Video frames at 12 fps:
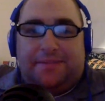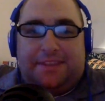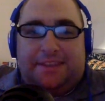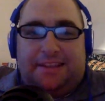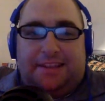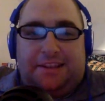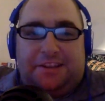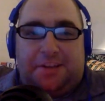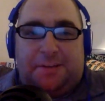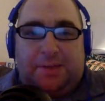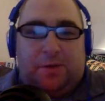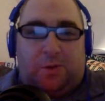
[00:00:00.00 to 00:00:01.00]
And then
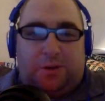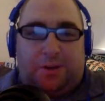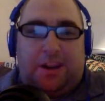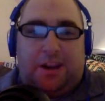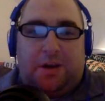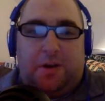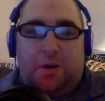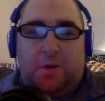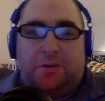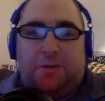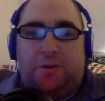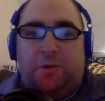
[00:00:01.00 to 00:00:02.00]
Jimmy
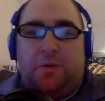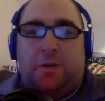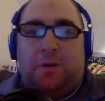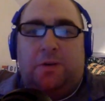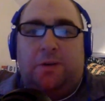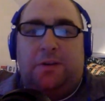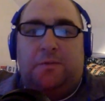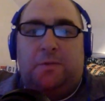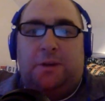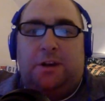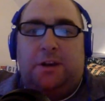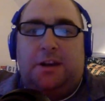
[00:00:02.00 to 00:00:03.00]
Cordero, 2 earned and
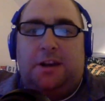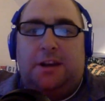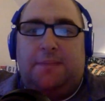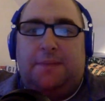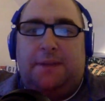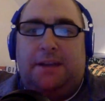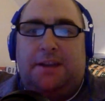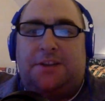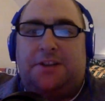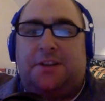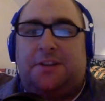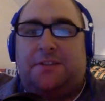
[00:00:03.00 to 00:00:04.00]
1 inning
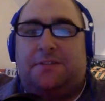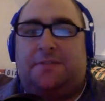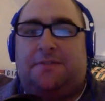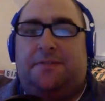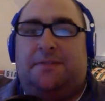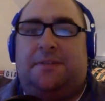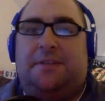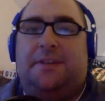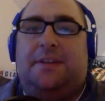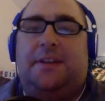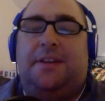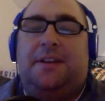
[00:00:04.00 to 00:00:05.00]
pitched.
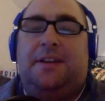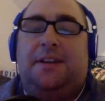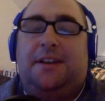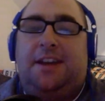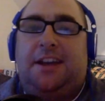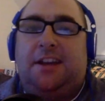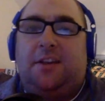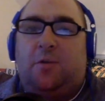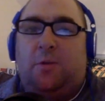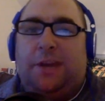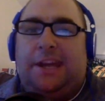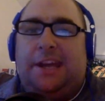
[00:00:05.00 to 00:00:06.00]
In
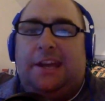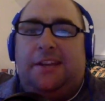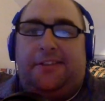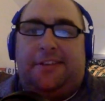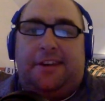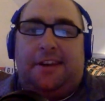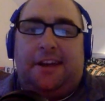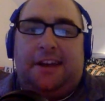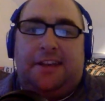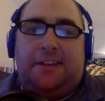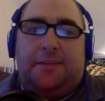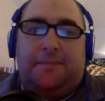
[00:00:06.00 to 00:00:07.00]
Queens
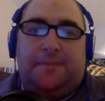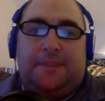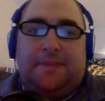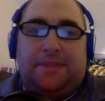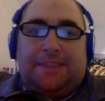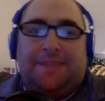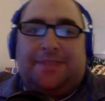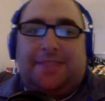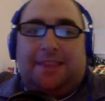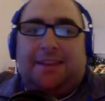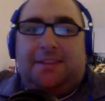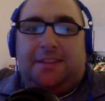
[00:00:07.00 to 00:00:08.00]
today, the
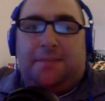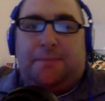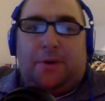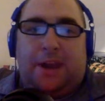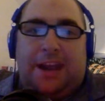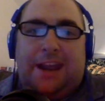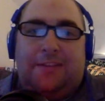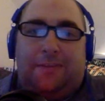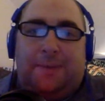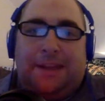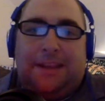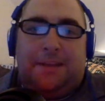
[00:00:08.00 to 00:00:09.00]
Braves
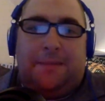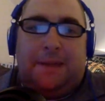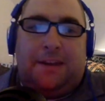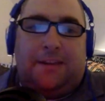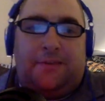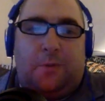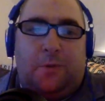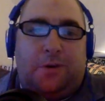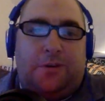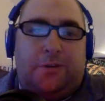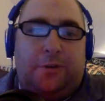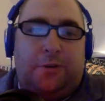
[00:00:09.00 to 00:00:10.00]
beat the Mets
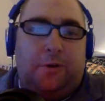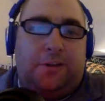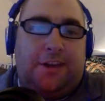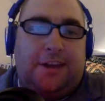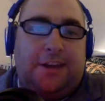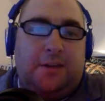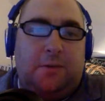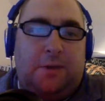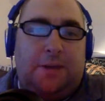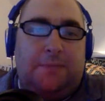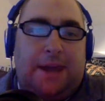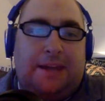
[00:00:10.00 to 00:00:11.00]
4-2, taking the
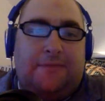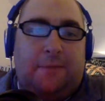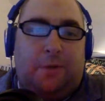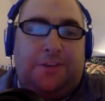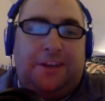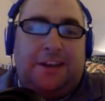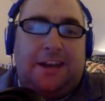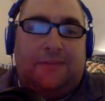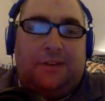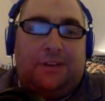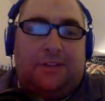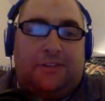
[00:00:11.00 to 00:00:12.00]
win. Mike
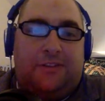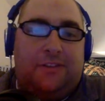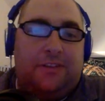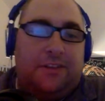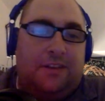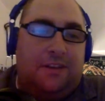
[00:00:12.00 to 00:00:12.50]
Fultonevitz.